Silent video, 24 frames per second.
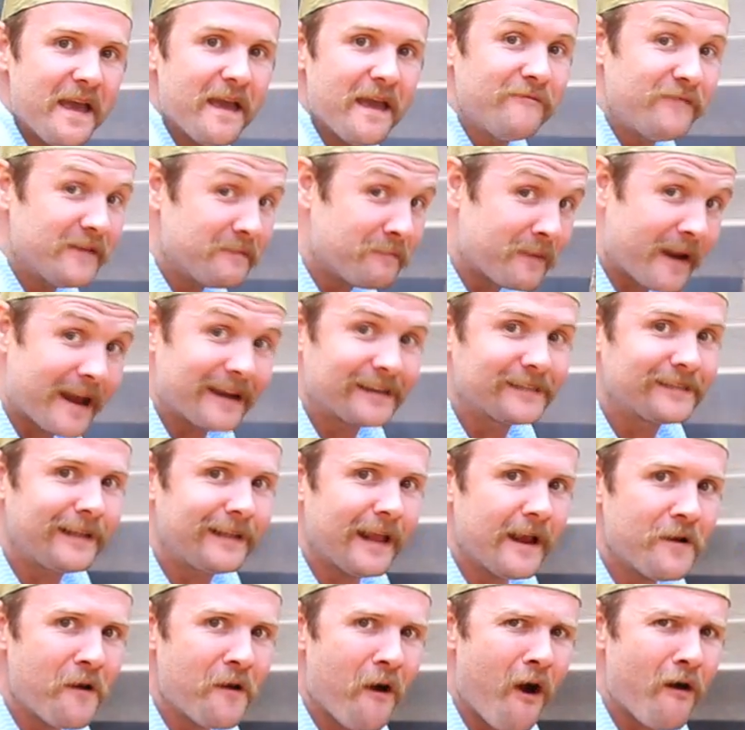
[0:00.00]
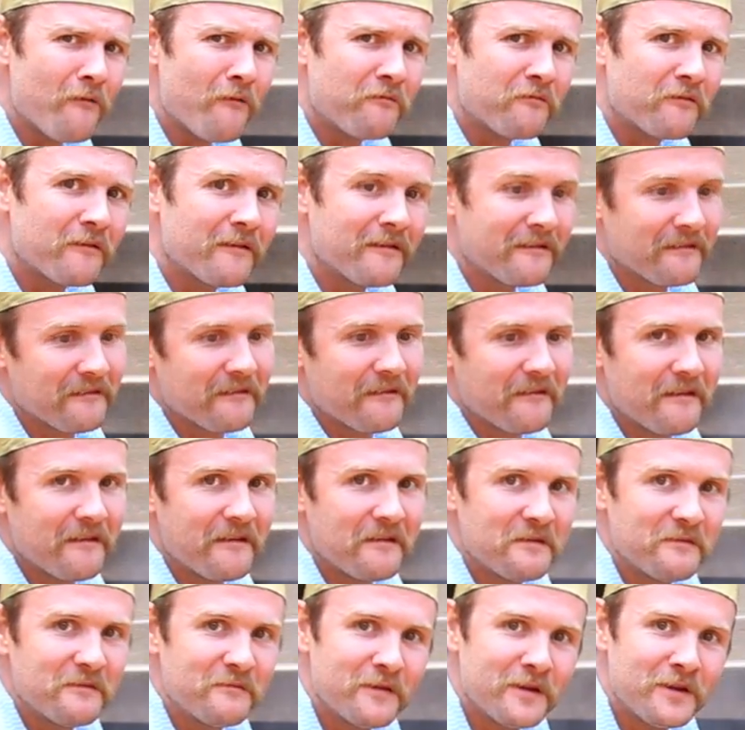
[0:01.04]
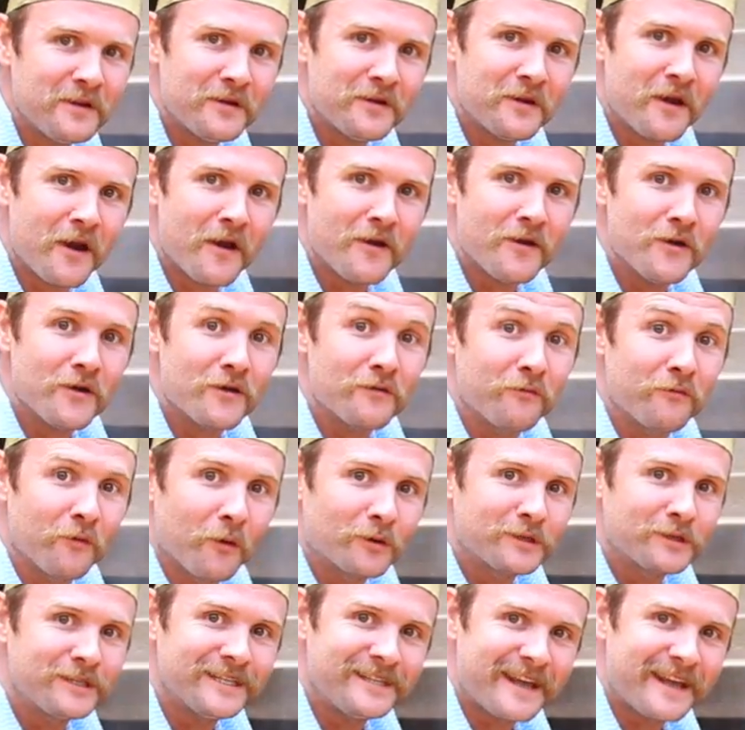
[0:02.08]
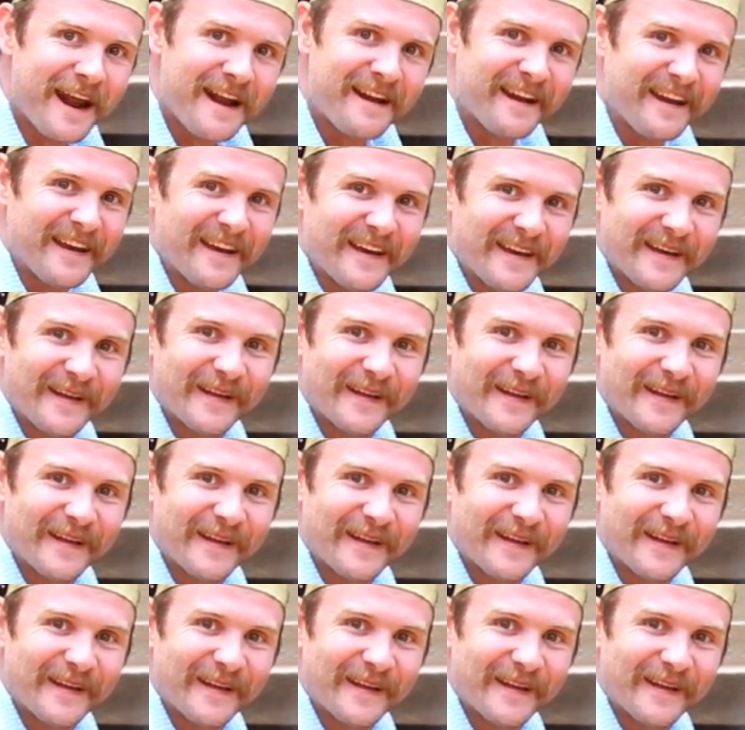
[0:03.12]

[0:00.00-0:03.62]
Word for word: If it breaks clean off, then you know your wors is ready.